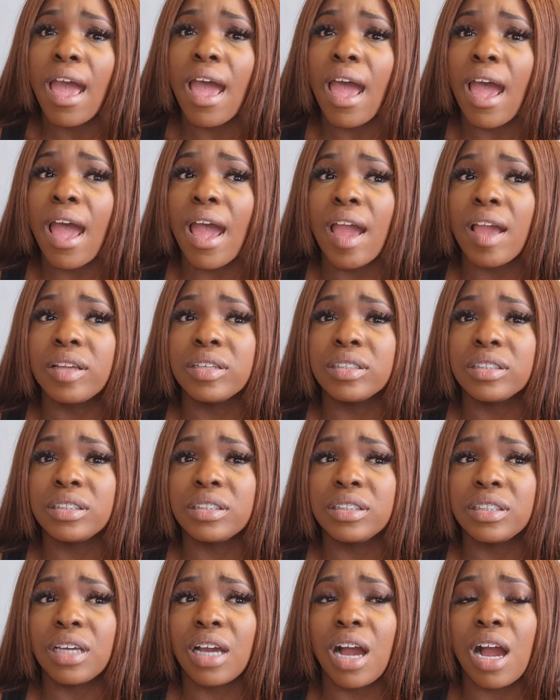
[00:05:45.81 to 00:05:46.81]

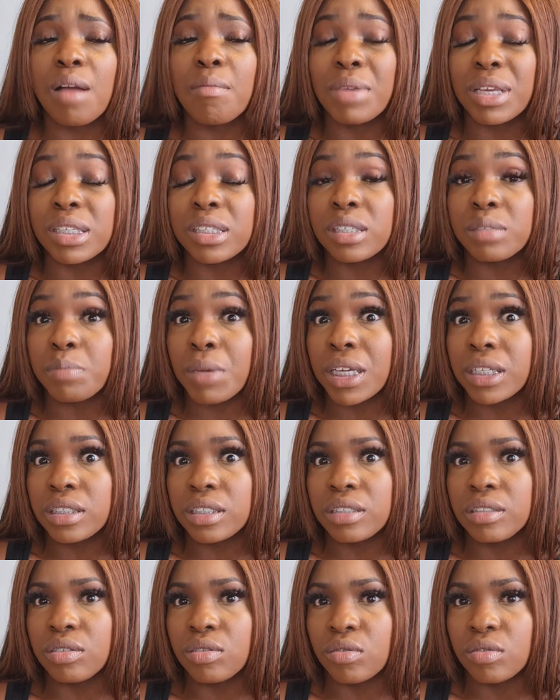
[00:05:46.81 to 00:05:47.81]
and I'm
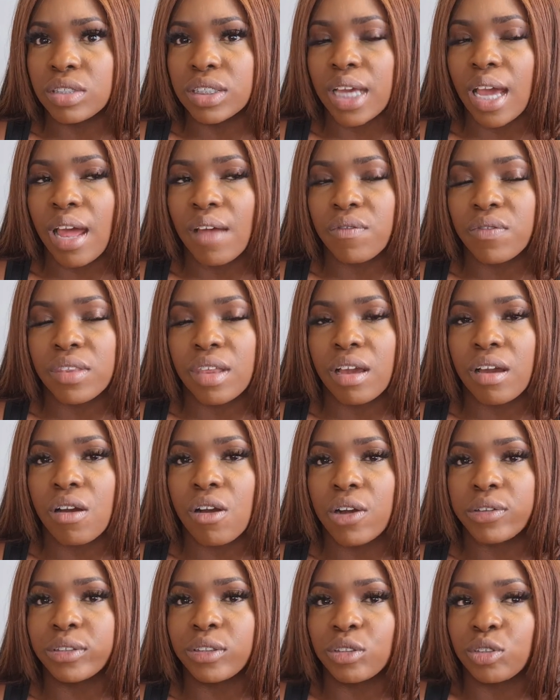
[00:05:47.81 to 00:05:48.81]
expecting not to have that
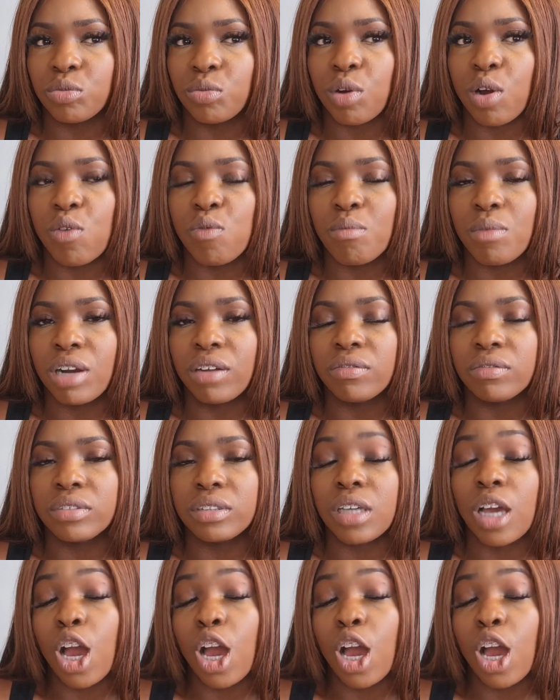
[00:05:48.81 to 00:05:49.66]
after 12 months.